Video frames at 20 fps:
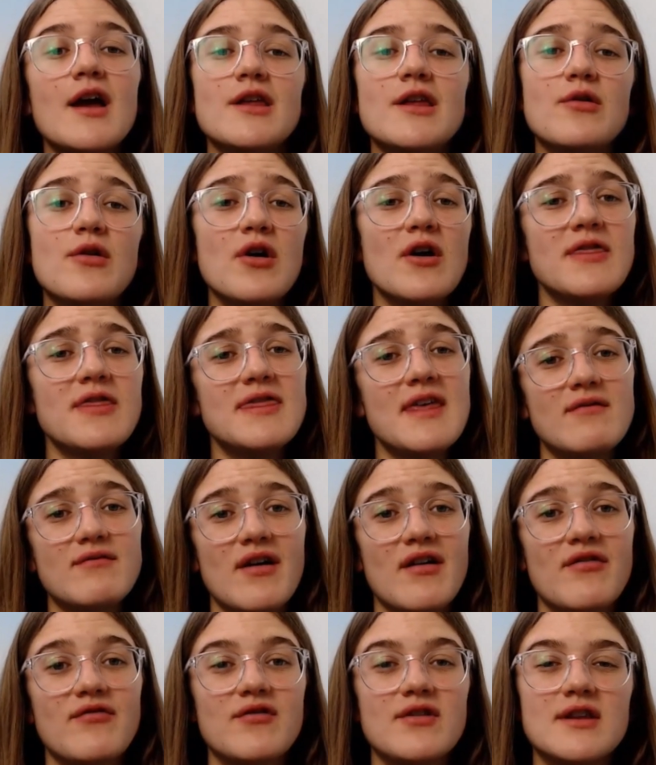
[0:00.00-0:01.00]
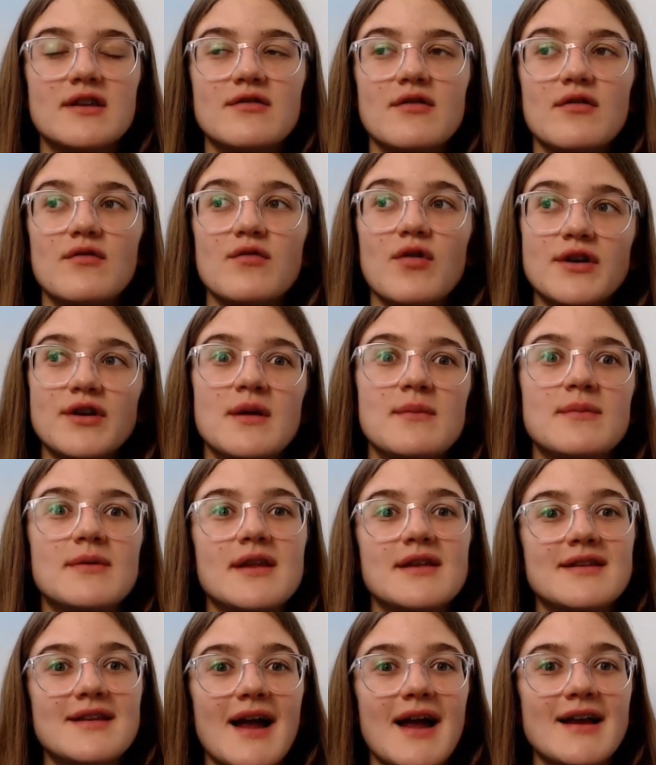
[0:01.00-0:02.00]
you could then reference Rodnim's
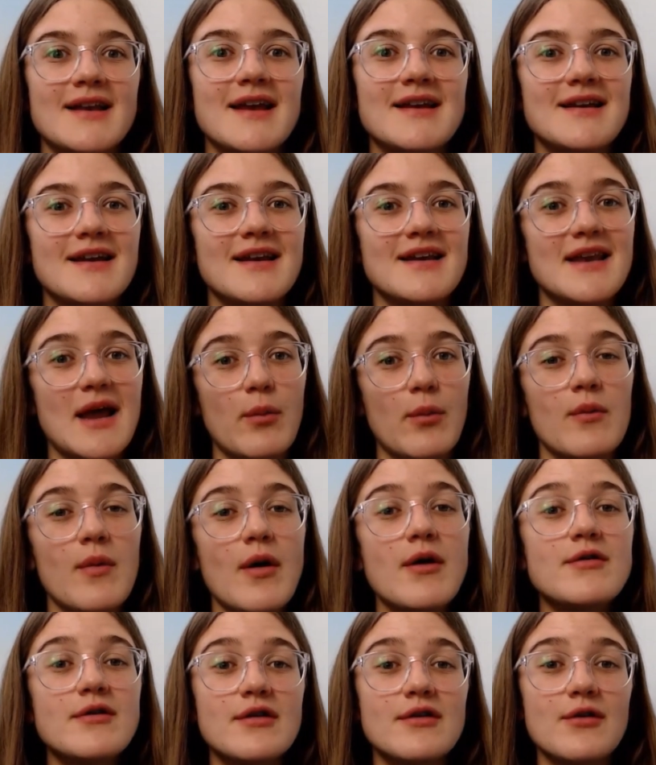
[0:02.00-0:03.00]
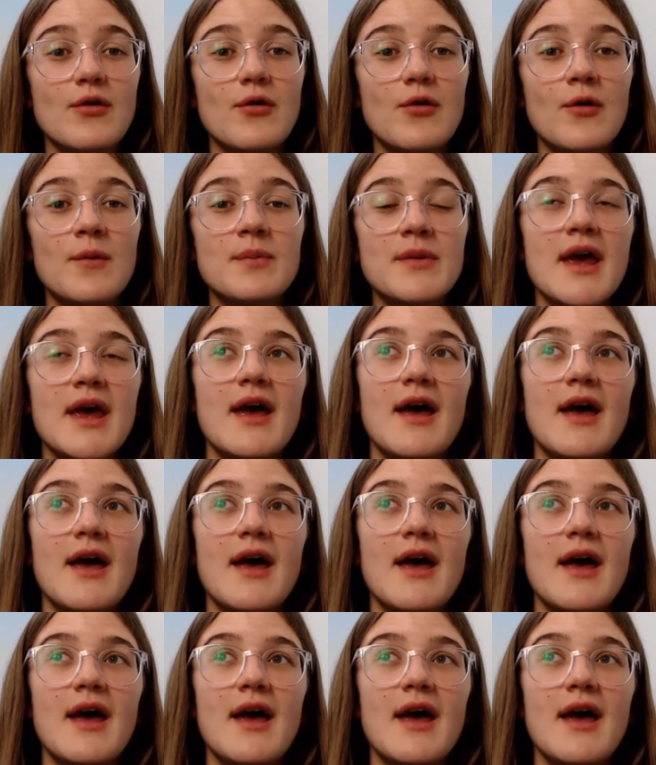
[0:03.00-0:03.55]
stagnating Net Promoter Score